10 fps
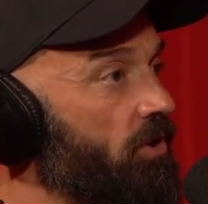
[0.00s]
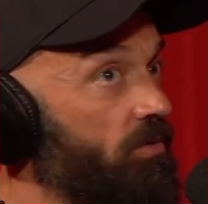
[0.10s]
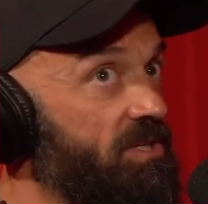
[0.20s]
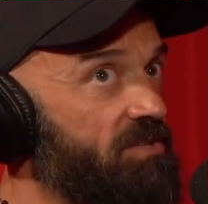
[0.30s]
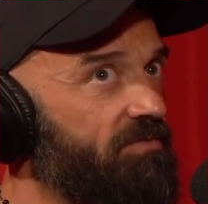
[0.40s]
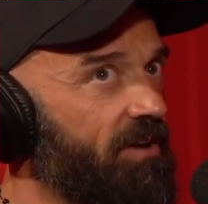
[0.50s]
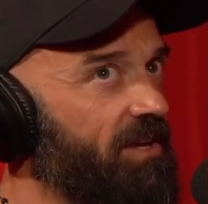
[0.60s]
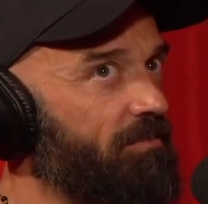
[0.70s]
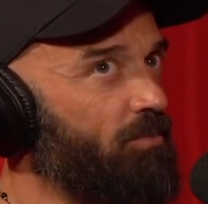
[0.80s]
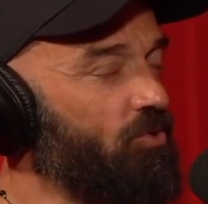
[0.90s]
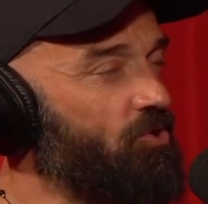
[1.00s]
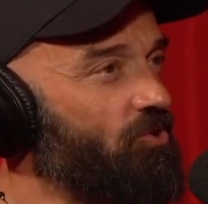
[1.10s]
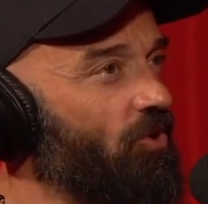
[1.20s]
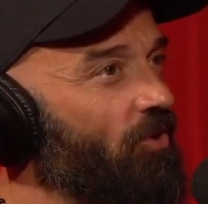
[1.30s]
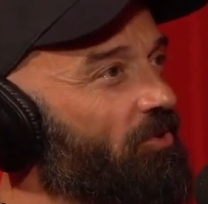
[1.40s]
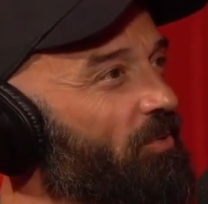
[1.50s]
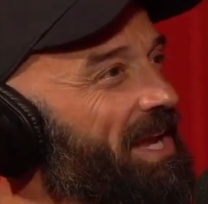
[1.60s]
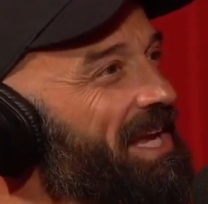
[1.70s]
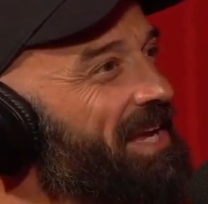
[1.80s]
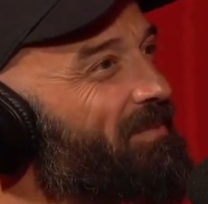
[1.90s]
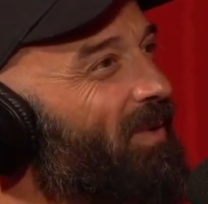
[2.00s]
It's very much not the way it